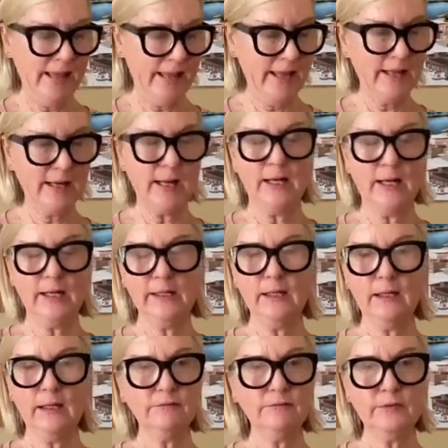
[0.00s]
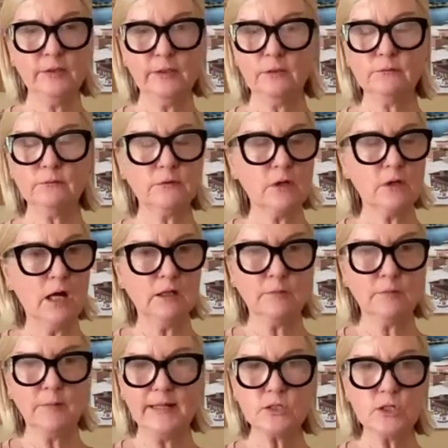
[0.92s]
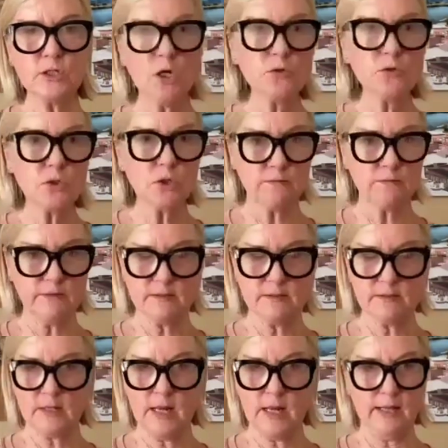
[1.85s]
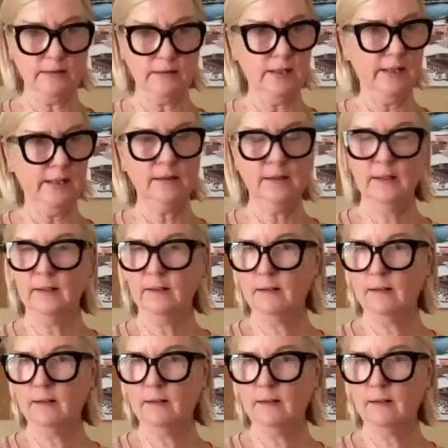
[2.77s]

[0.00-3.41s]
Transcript: And I have, you know, called my snow service guy. Like